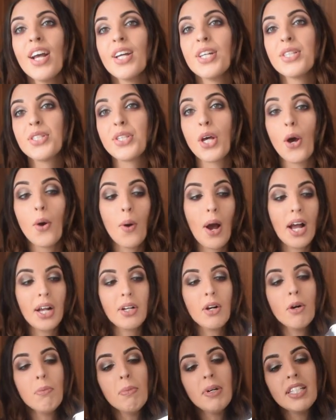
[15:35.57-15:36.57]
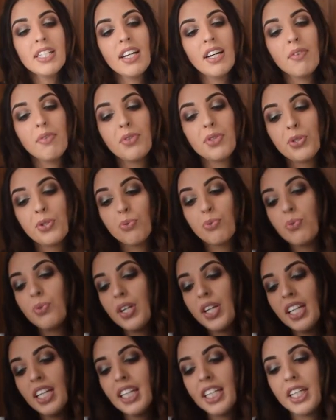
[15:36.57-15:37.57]
So I got myself this
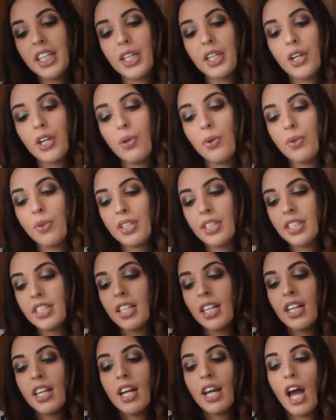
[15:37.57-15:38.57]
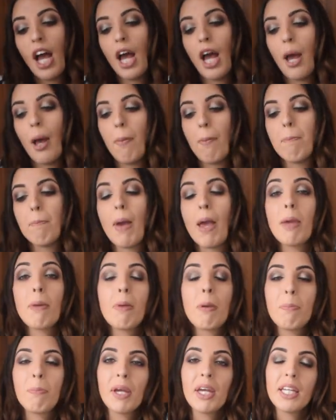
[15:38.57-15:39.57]
really cute
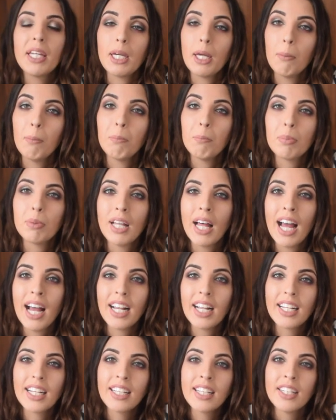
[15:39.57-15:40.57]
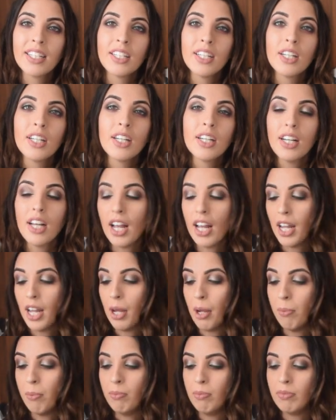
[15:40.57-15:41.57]
baby pink and black
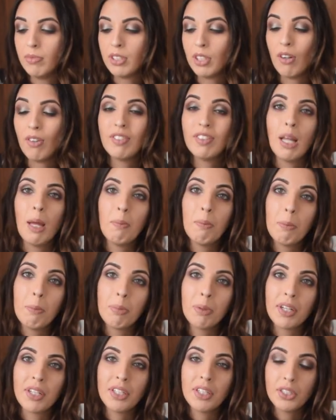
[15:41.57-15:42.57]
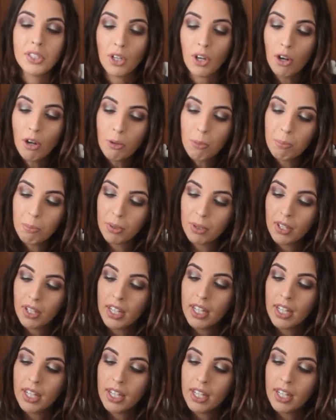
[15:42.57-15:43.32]
sort of leopard print top.